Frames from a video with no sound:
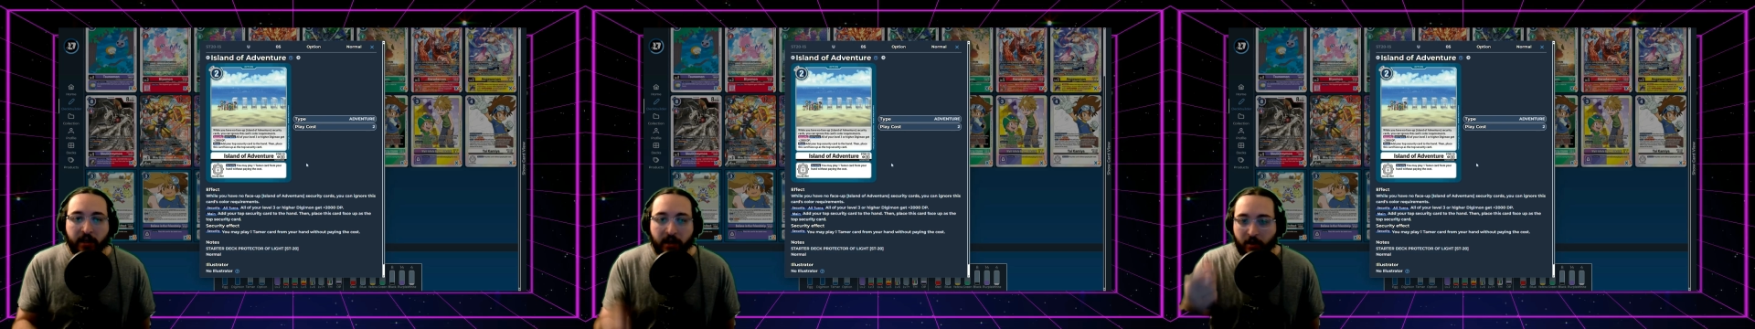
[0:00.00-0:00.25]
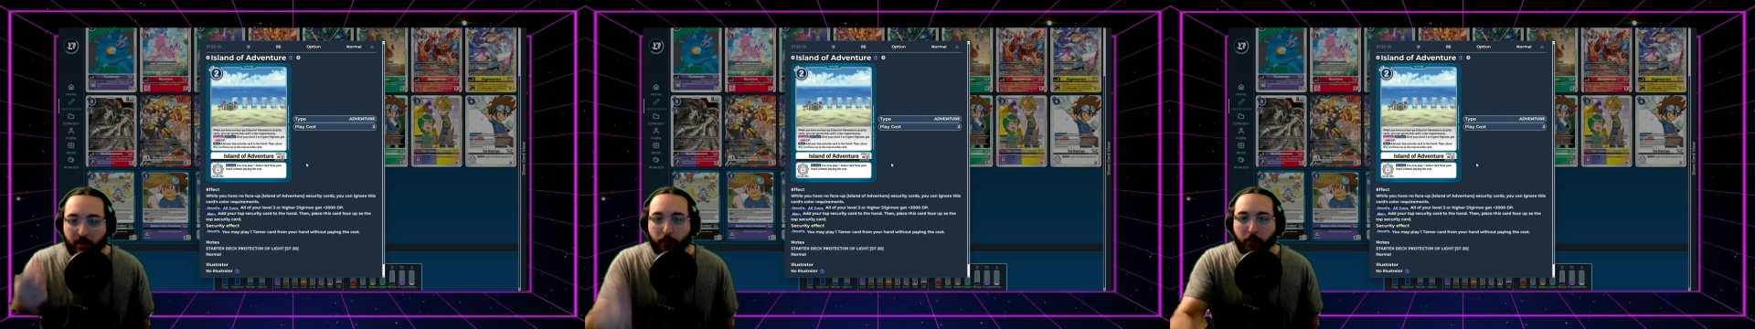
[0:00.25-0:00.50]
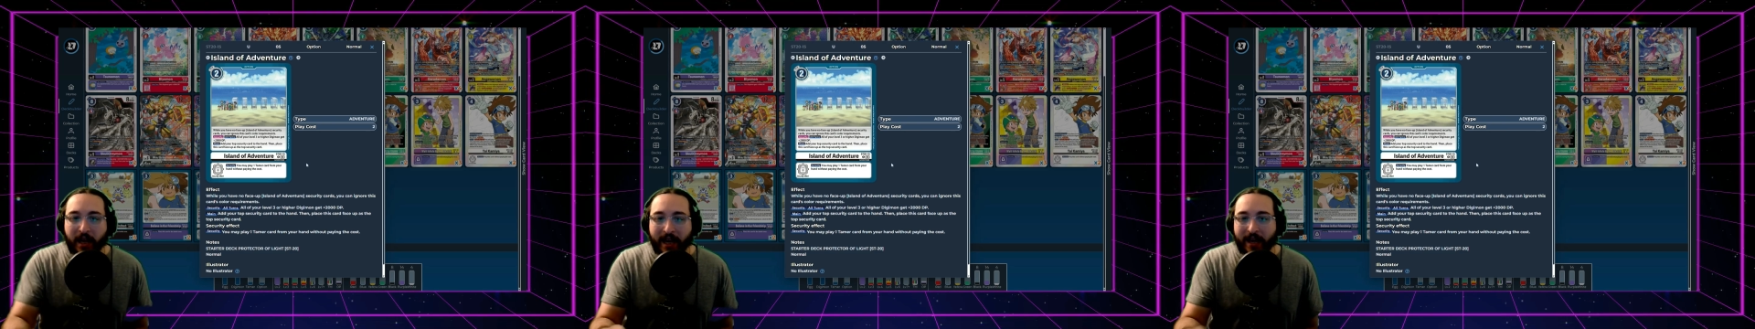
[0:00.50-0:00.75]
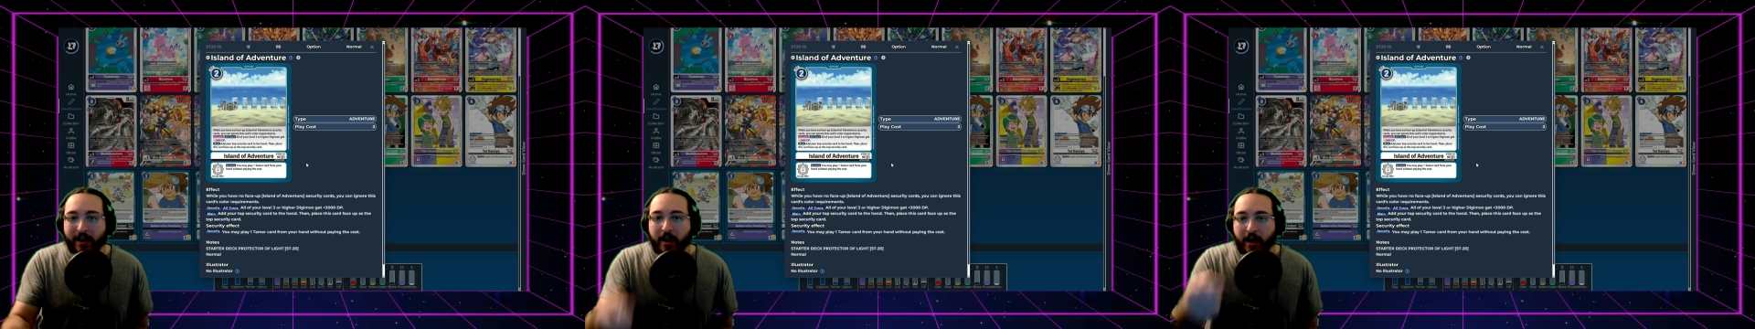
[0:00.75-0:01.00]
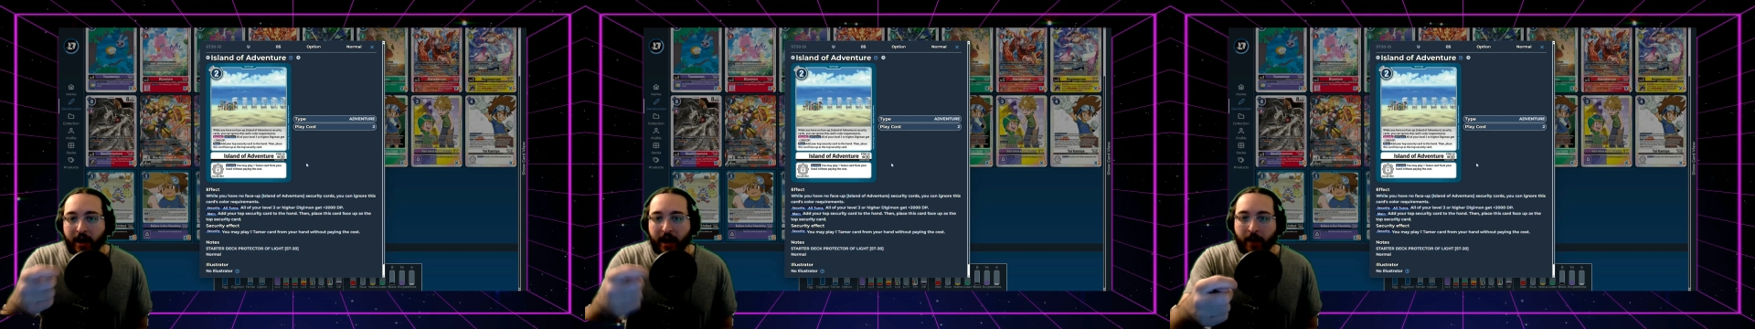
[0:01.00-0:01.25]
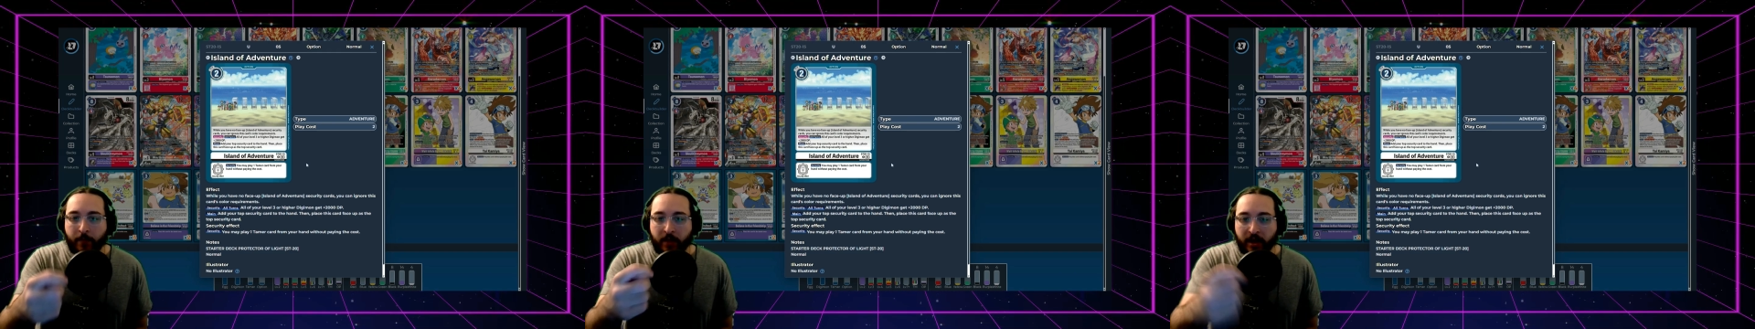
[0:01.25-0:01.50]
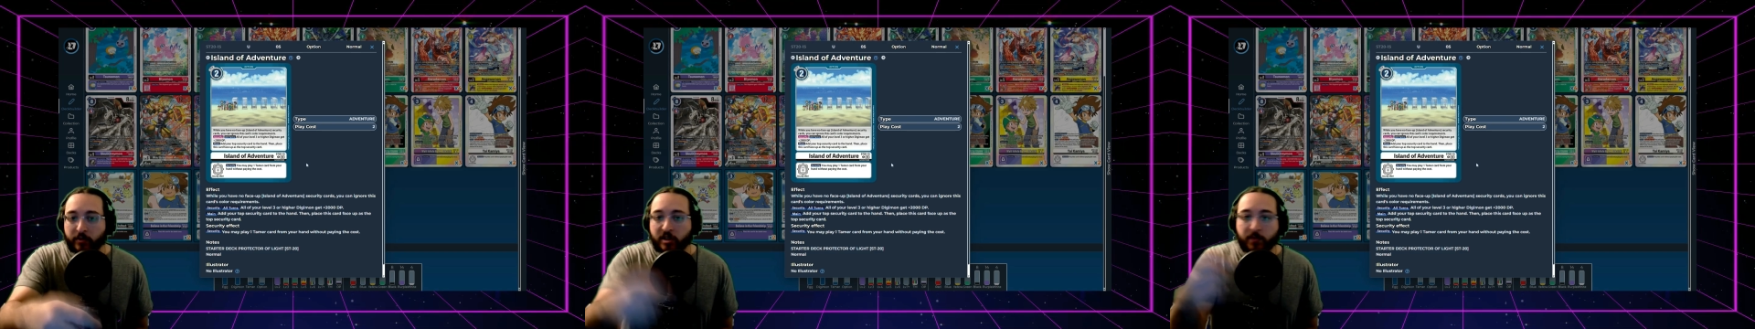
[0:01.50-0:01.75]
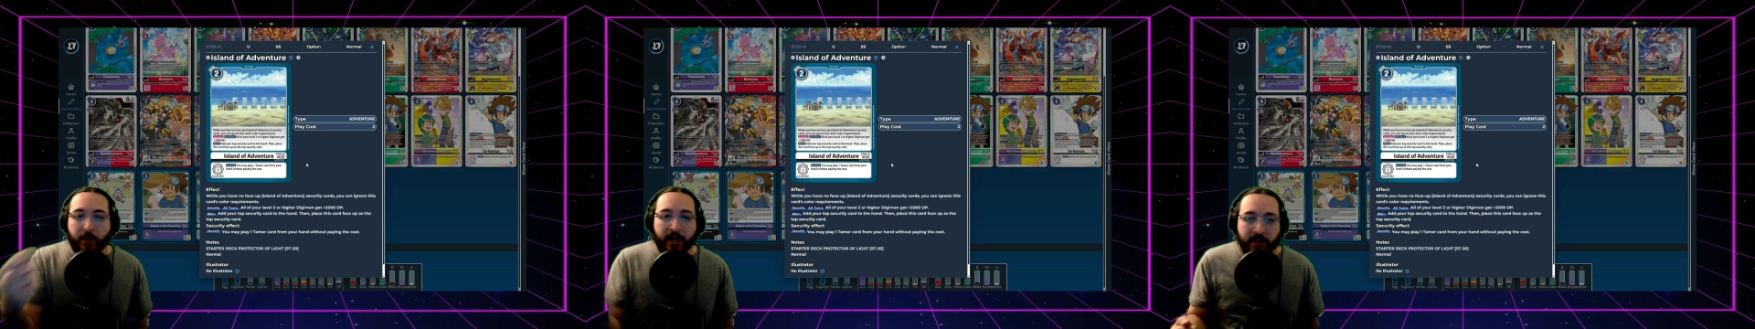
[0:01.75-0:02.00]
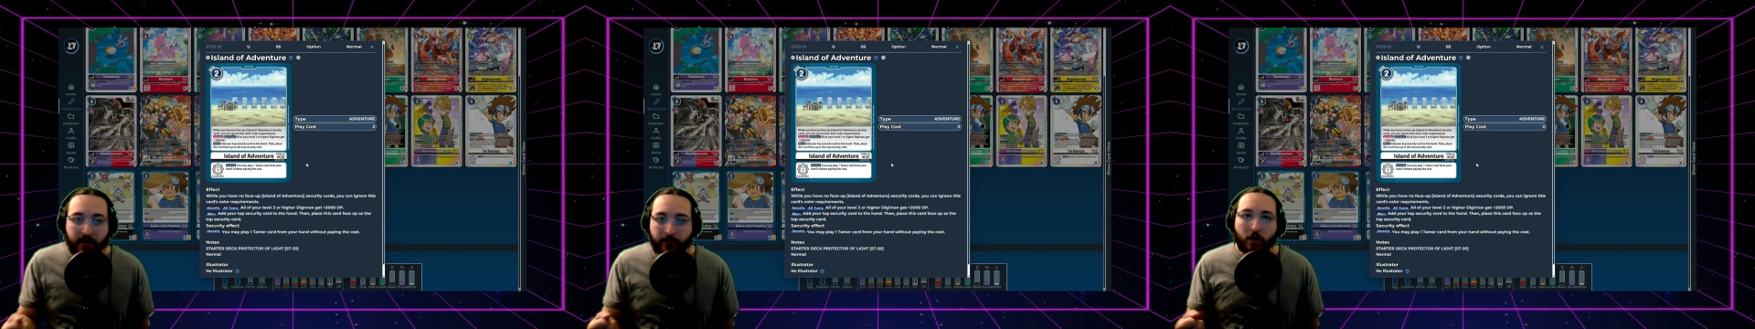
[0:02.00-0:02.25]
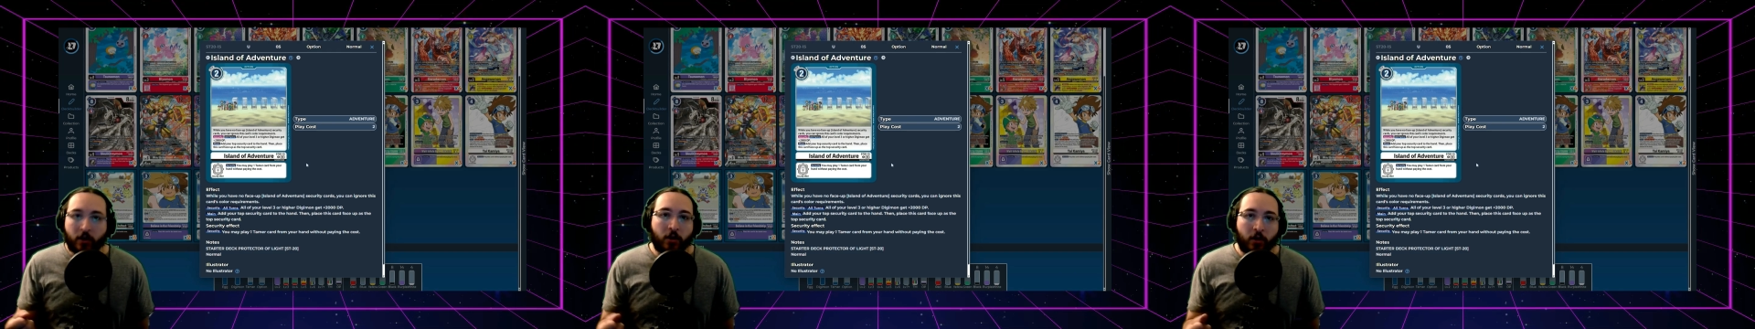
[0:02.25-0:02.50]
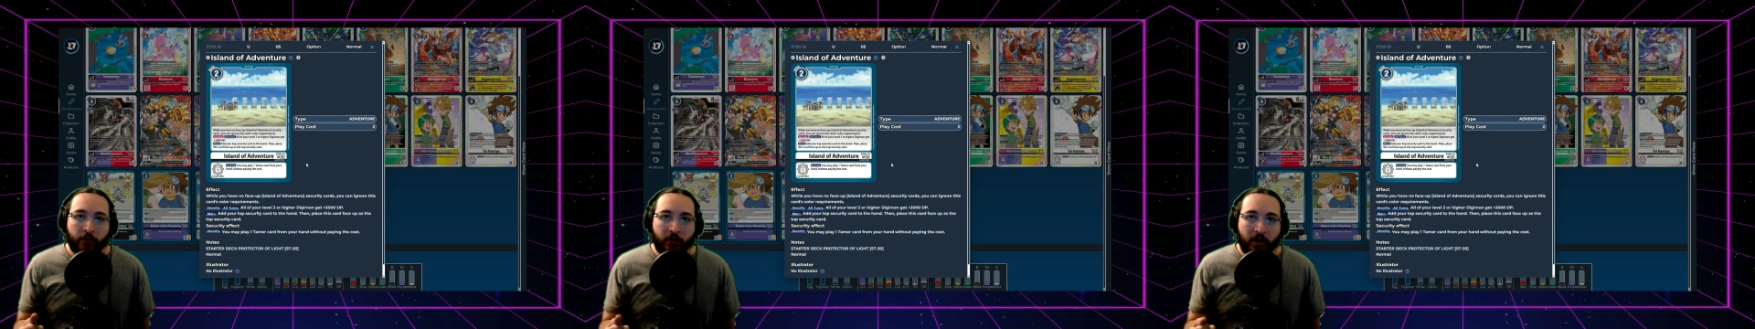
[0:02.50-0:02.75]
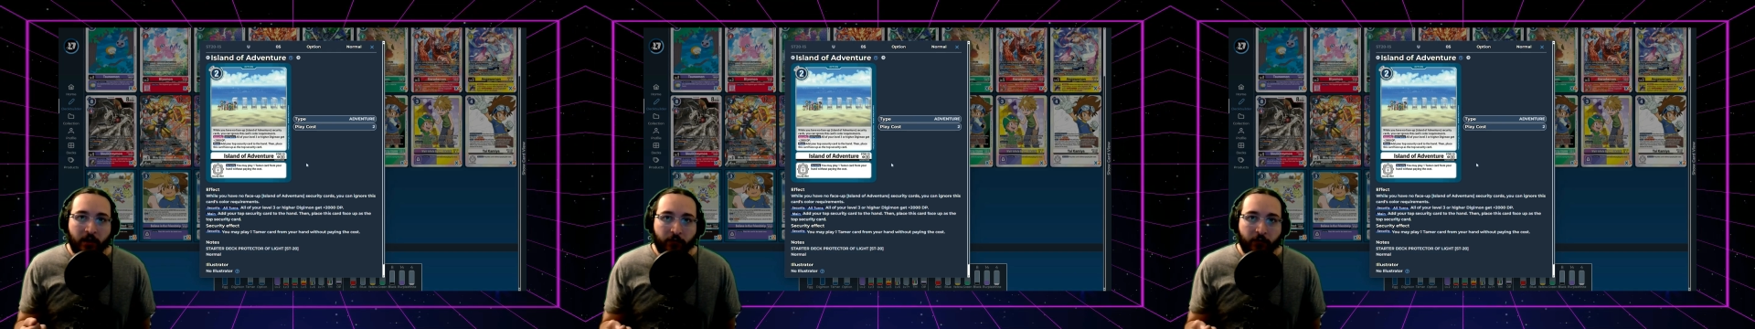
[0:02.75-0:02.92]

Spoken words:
and you can play it irrespective of